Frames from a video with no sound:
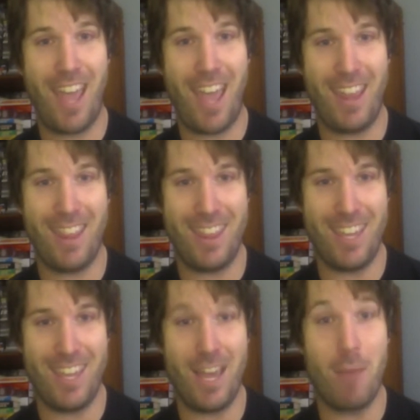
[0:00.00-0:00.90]

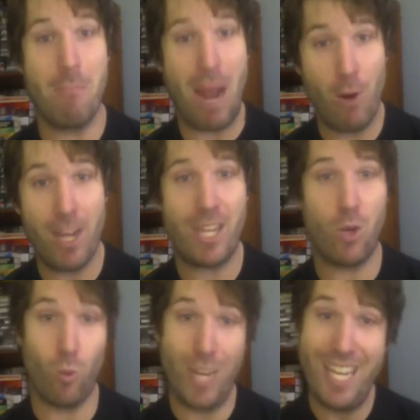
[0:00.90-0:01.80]
the
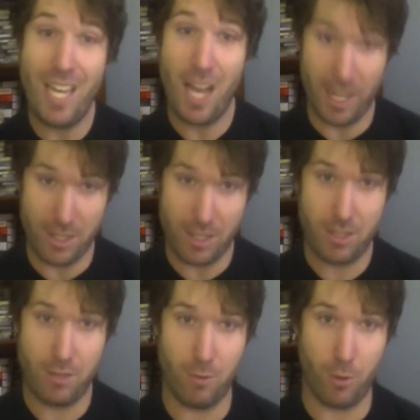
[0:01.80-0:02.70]
American recut
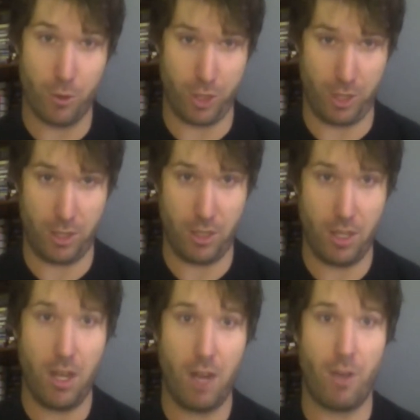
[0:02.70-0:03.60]
version
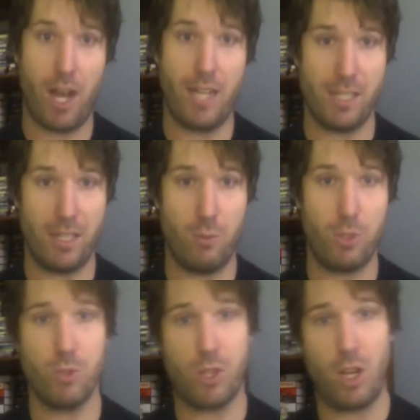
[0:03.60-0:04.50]
of Godzilla,
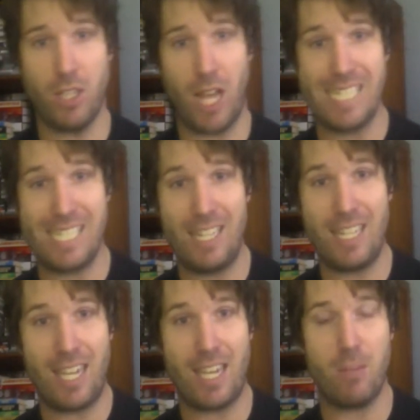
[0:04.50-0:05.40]
which was called
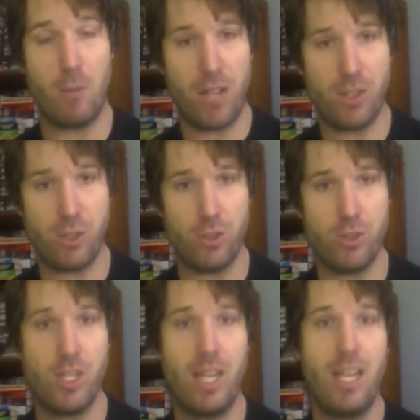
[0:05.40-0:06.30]
Godzilla King of the
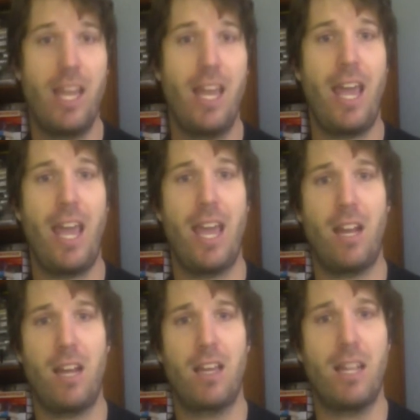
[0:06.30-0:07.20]
Monsters. And
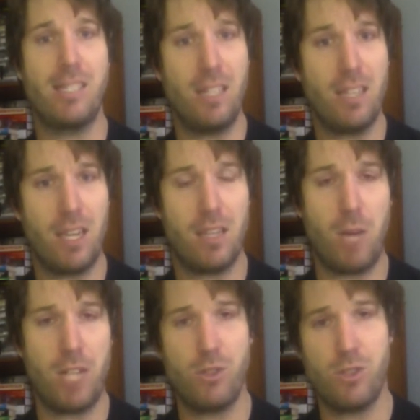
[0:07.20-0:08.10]
uh, Godzilla King of the
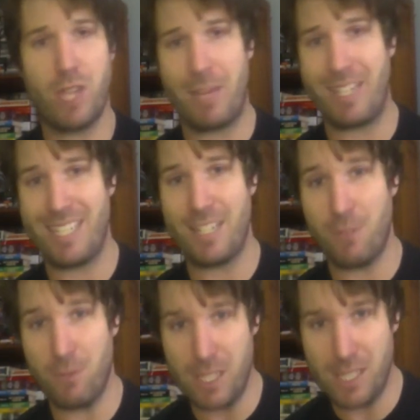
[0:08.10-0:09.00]
Monsters came out in
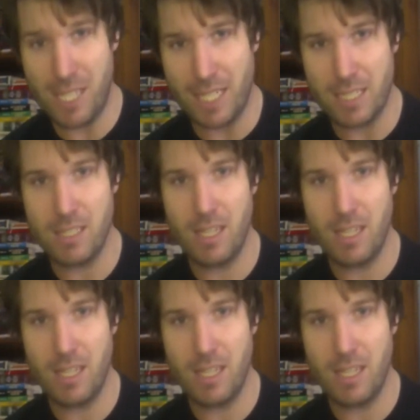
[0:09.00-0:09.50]
1956